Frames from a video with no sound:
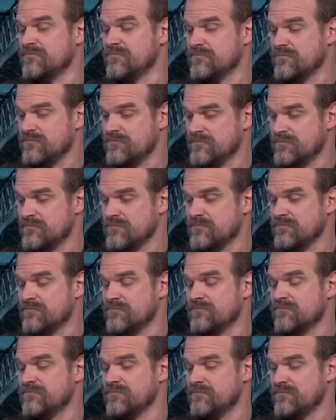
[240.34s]

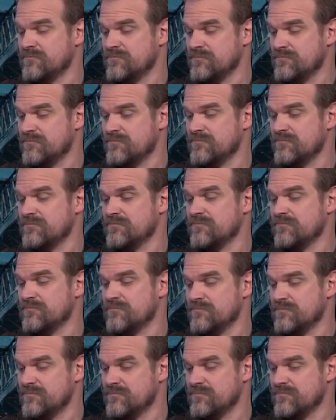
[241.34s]

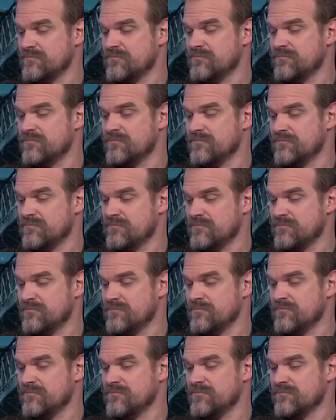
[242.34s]

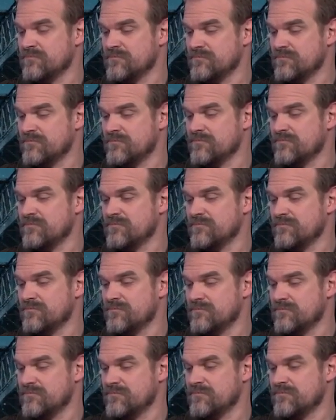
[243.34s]

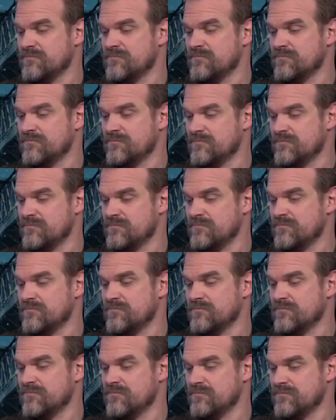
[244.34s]

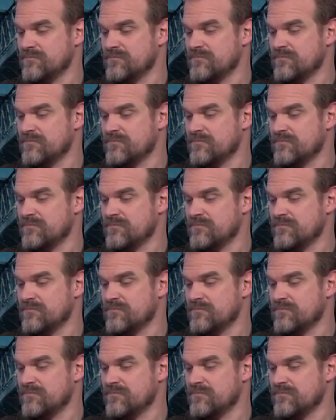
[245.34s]
The person shown says nothing.